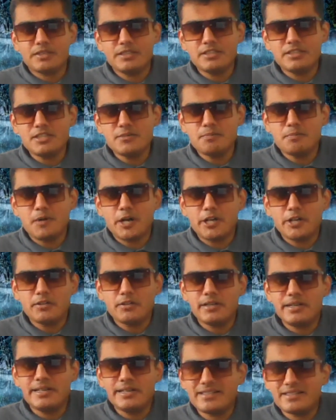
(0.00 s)
This is
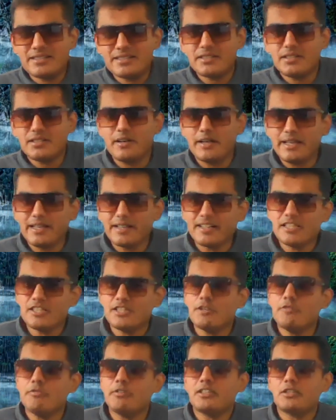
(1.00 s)
particularly concerning
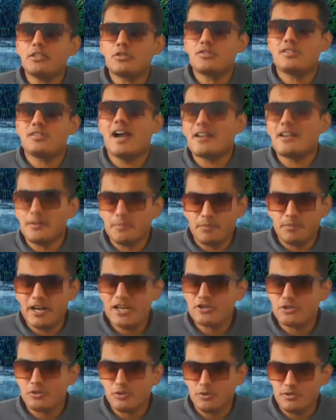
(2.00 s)
considering the societal
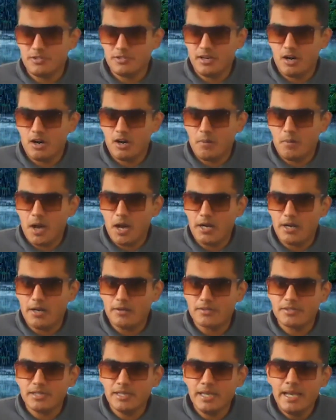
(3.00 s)
pressures that are upon
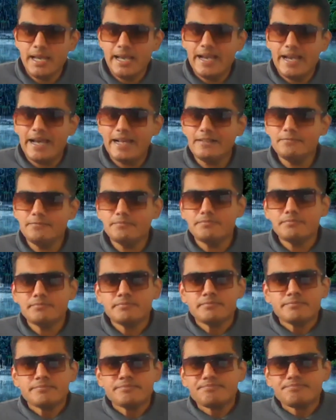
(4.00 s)
us. And
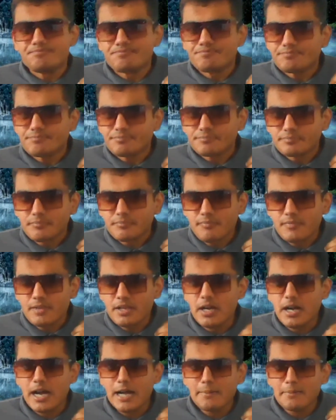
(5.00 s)

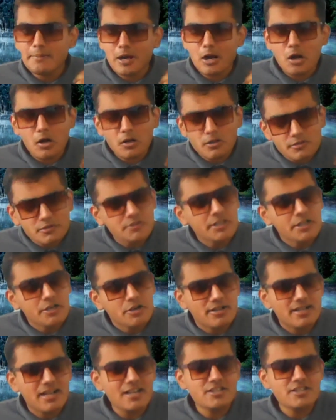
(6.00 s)
I also need
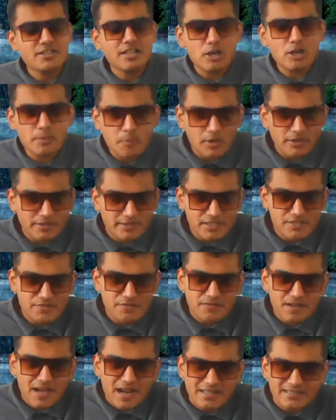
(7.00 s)
to touch down upon this
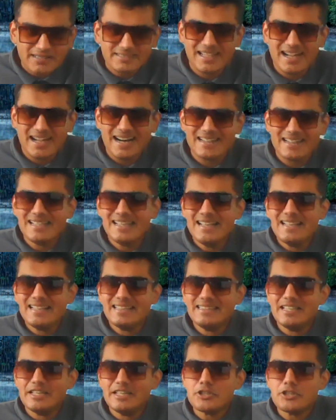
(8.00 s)
fact that
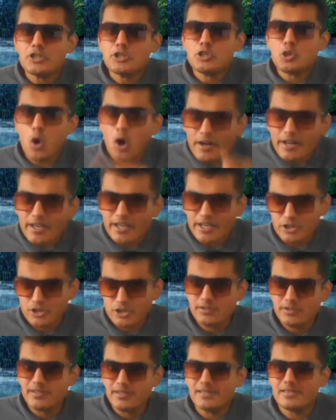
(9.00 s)
this
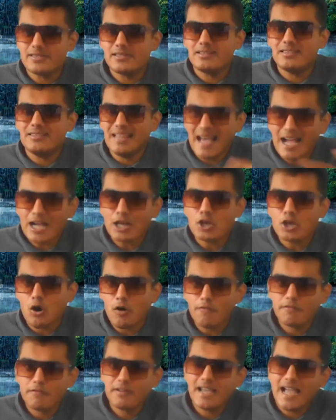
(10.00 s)
shortage, this lack
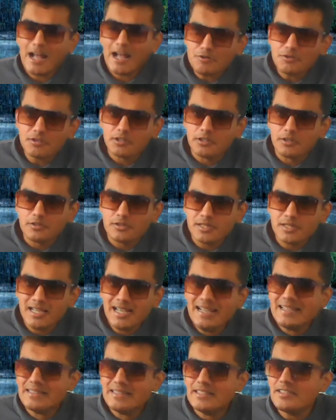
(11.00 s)
of counselors,
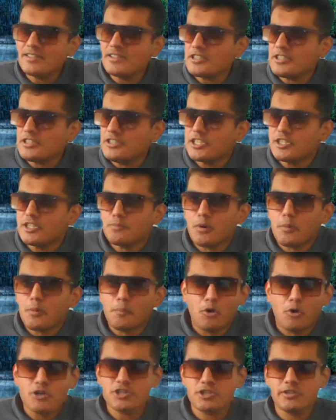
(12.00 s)
this is
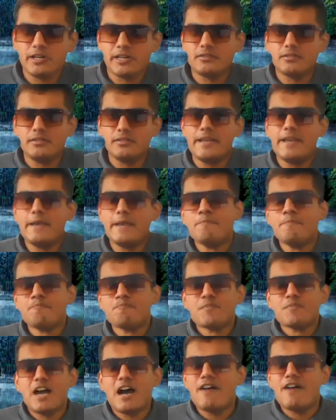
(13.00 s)
disproportionately
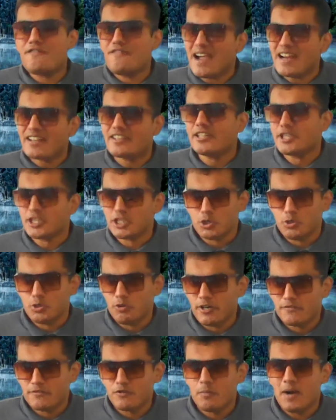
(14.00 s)
affecting
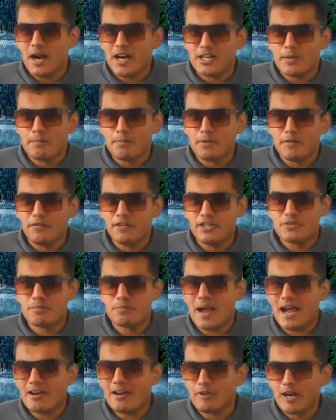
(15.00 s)
students from
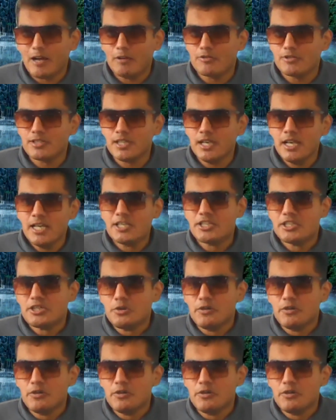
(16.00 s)
underprivileged backgrounds.